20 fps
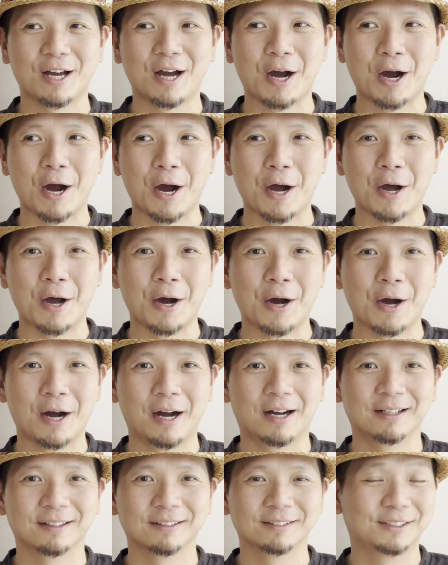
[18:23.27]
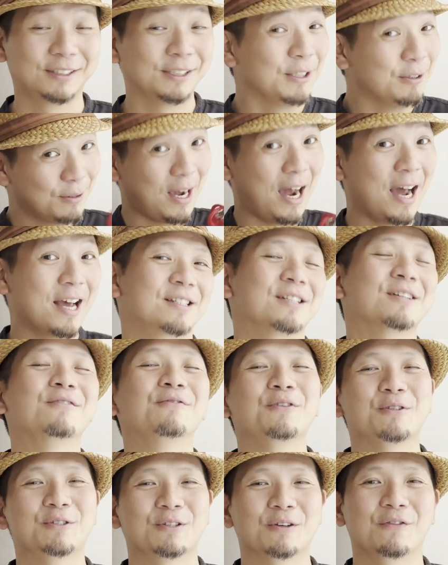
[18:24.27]
I'll see you guys in
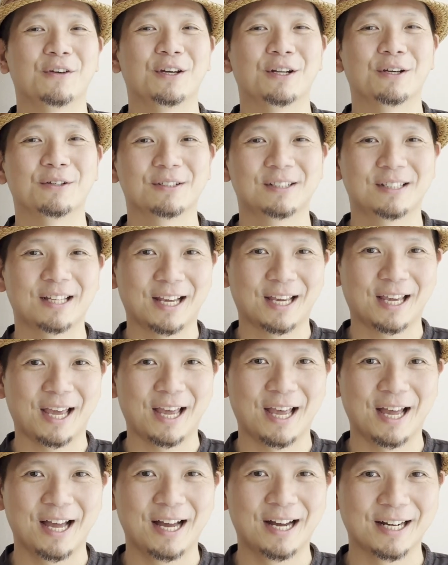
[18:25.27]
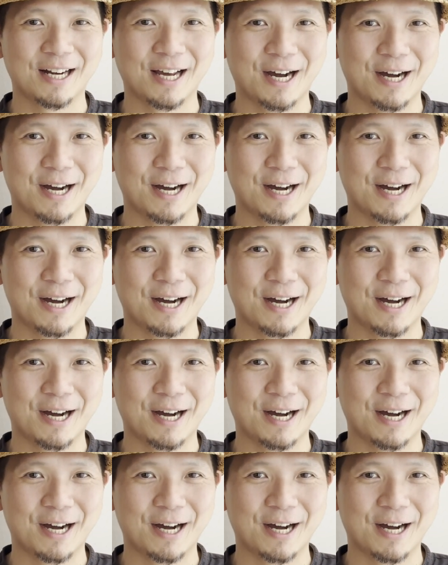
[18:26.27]
future videos. Take care and